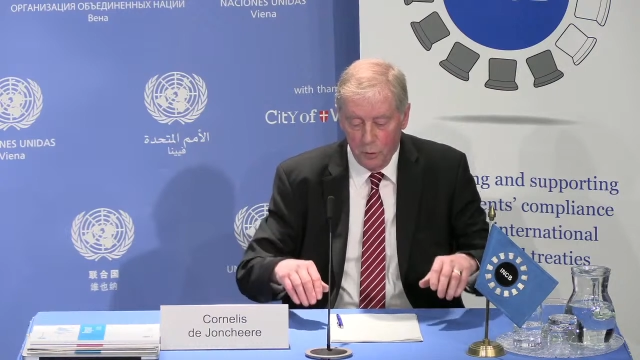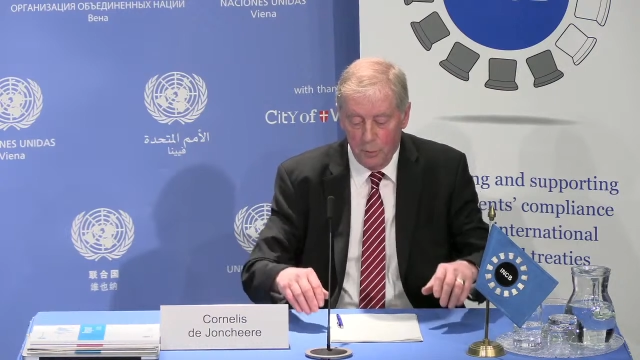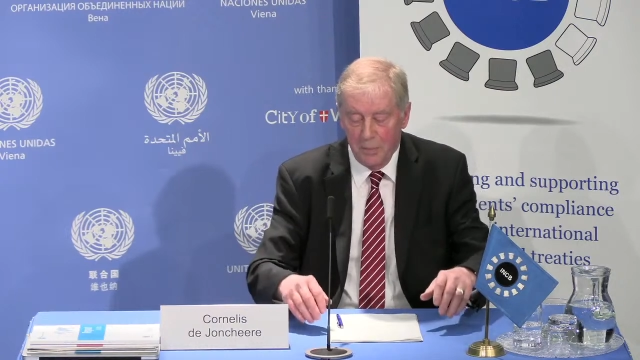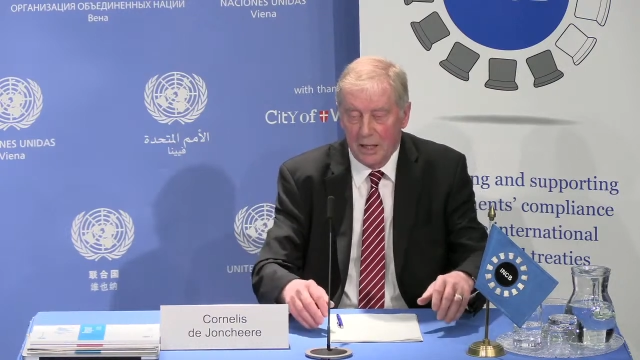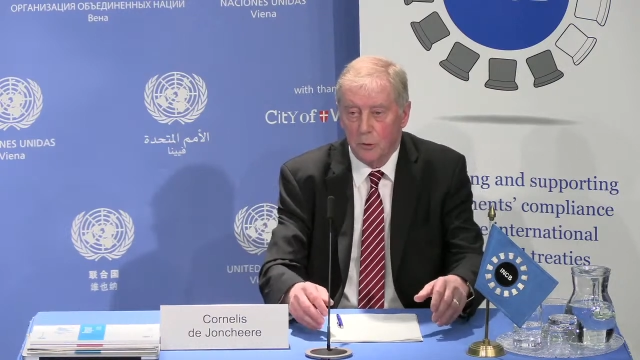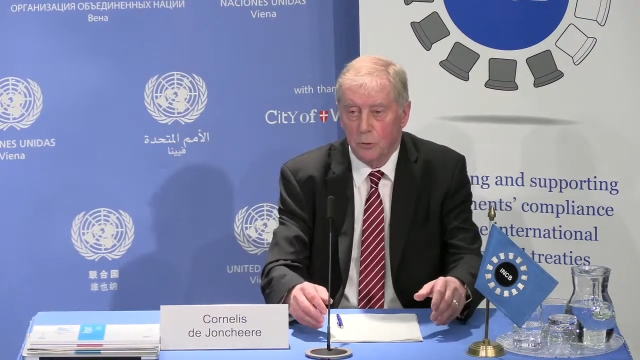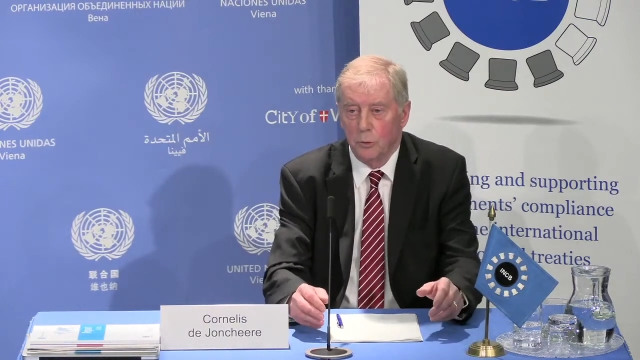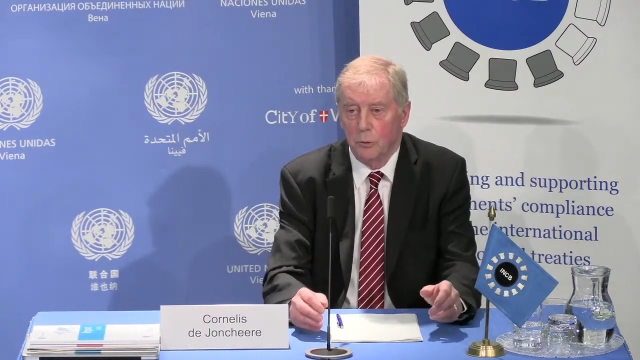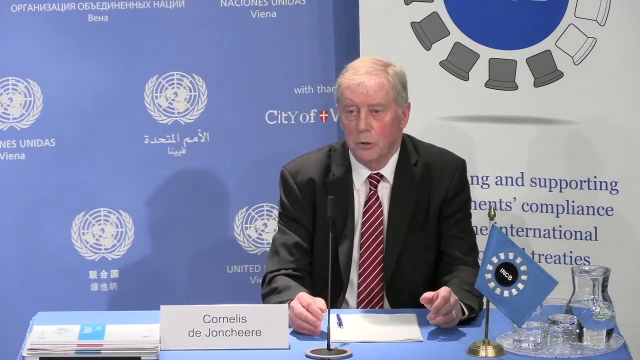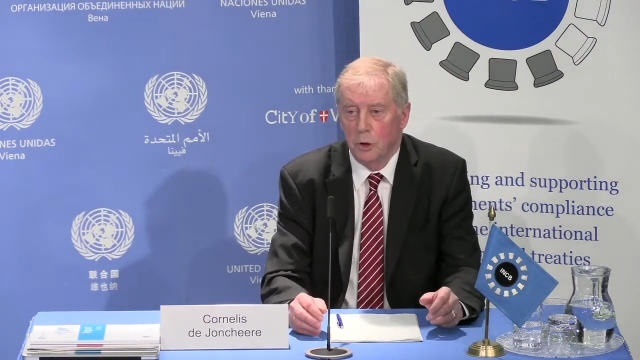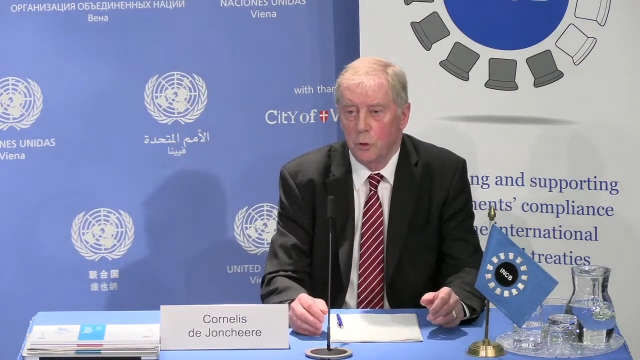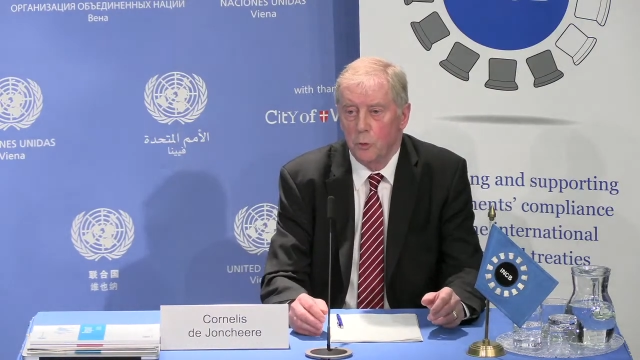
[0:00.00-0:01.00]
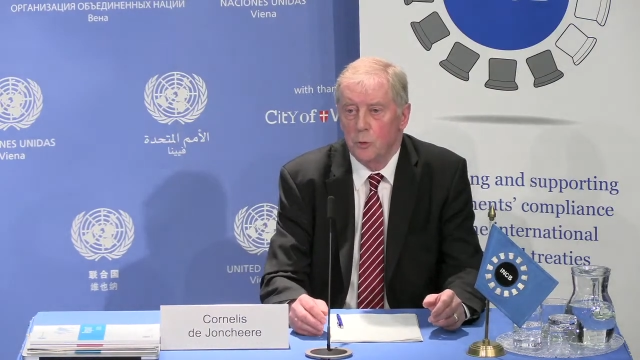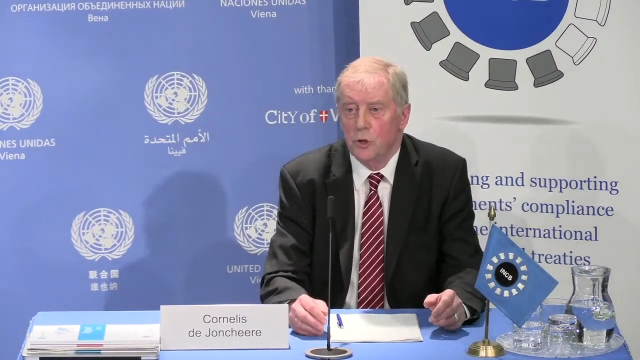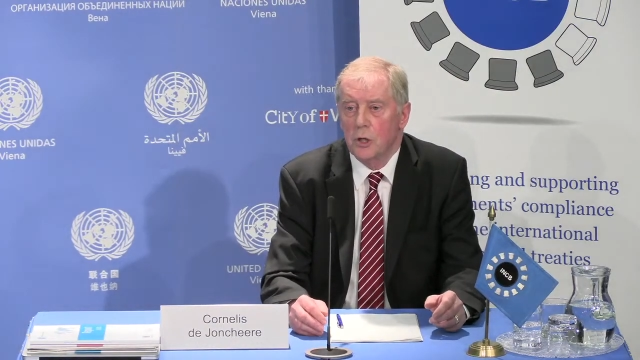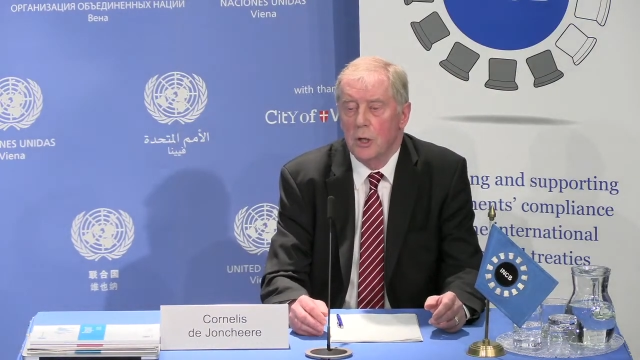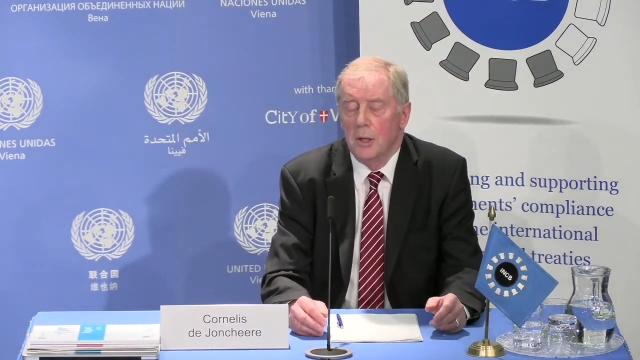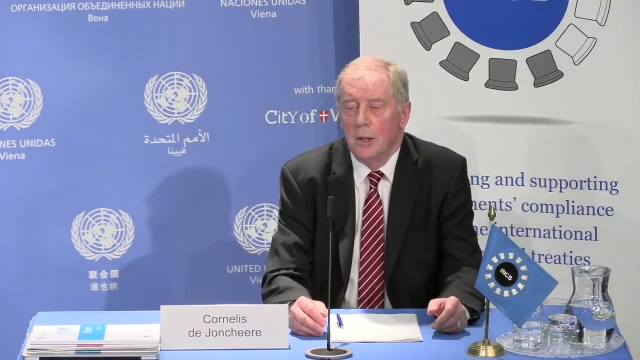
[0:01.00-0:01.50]
medical
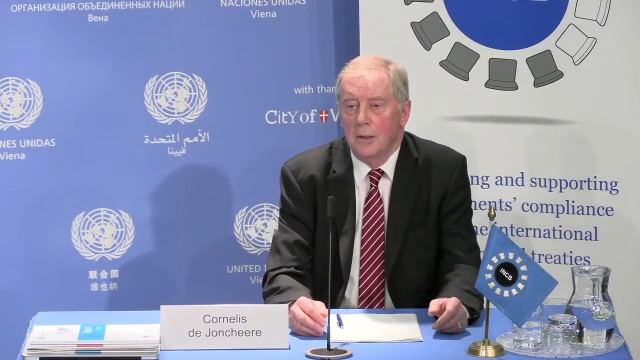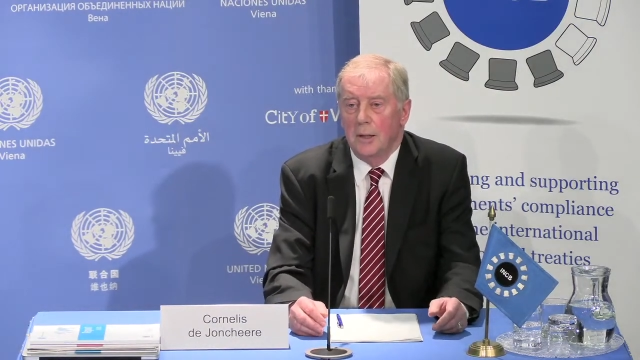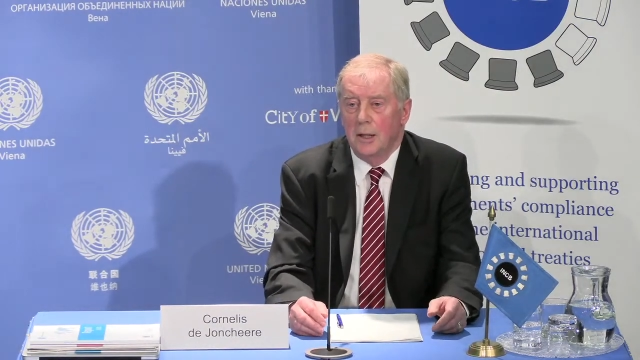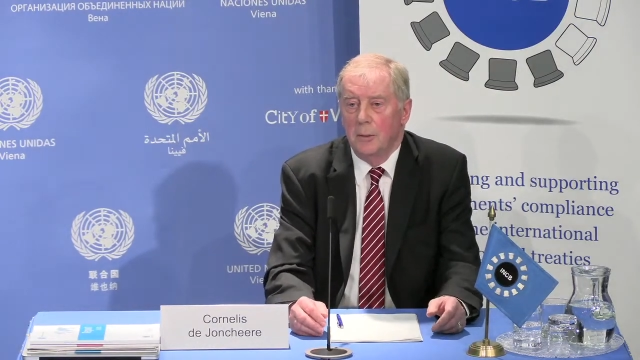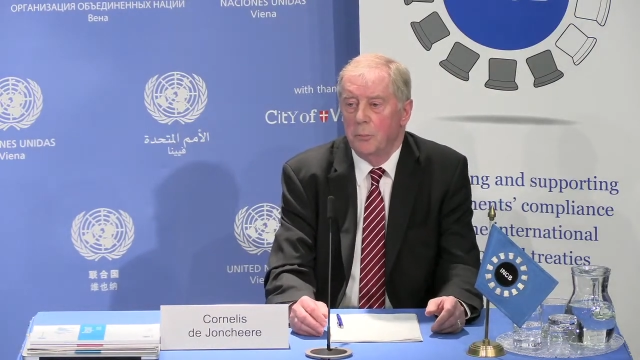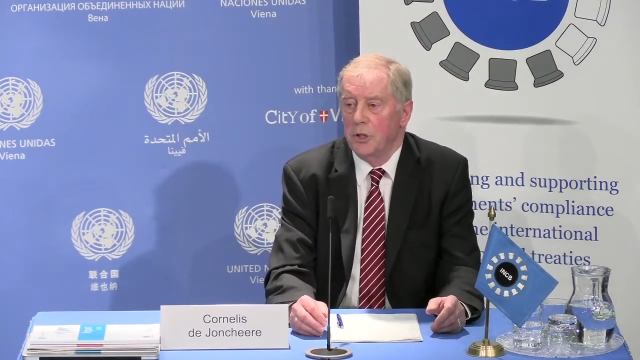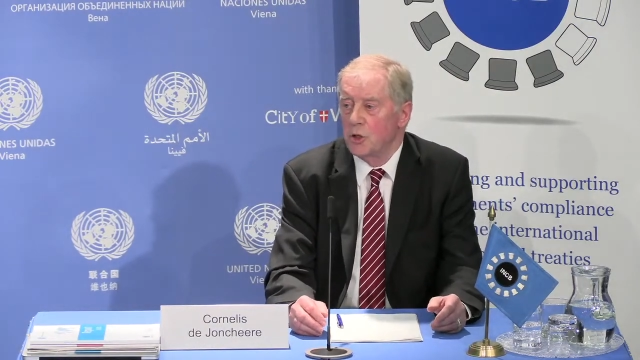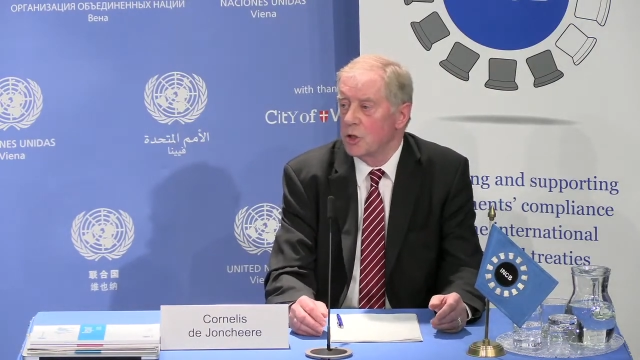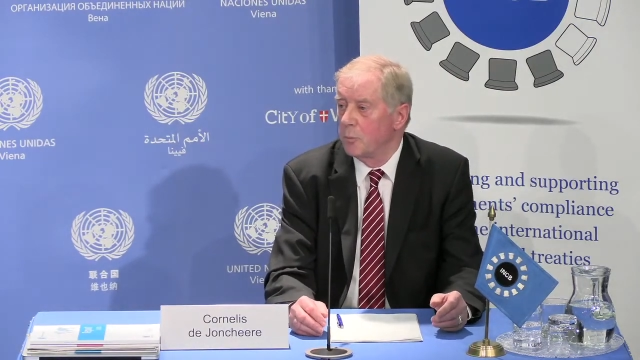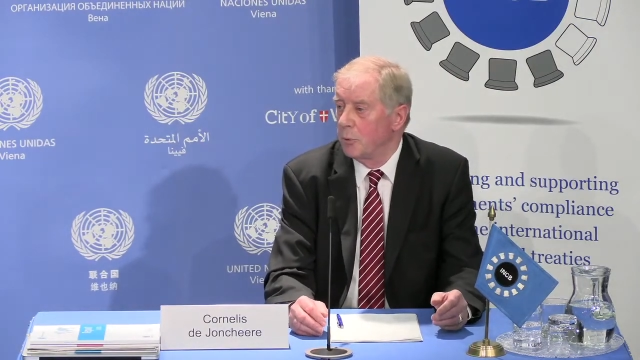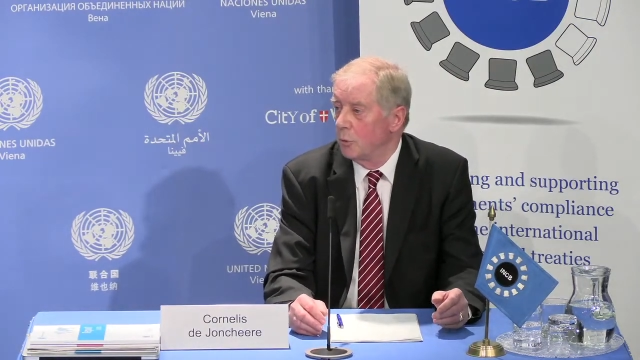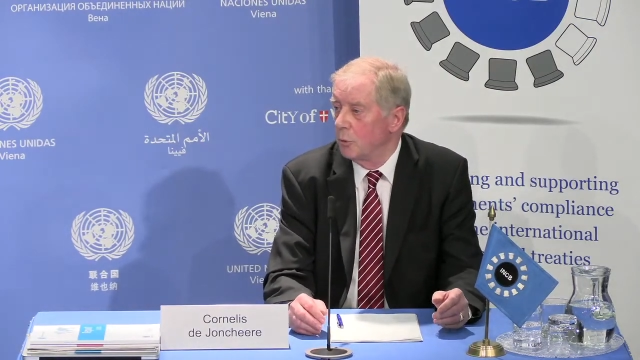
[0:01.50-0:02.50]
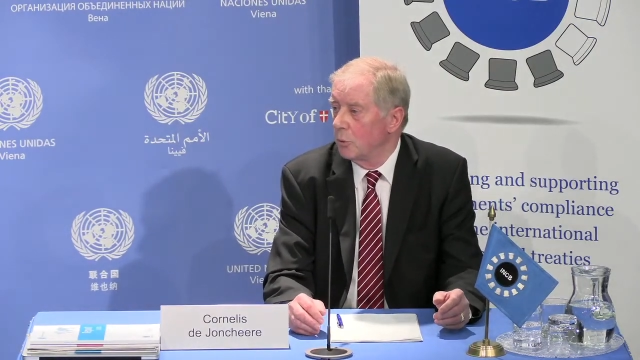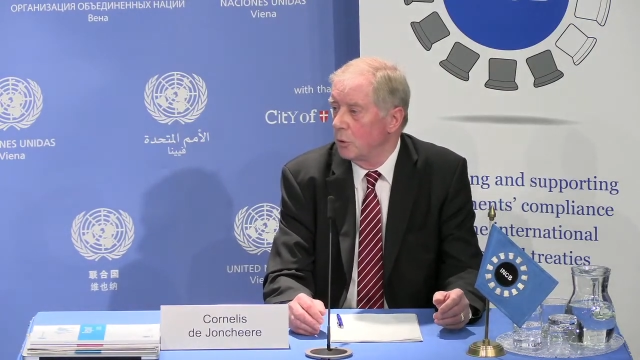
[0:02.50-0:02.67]
use, that in principle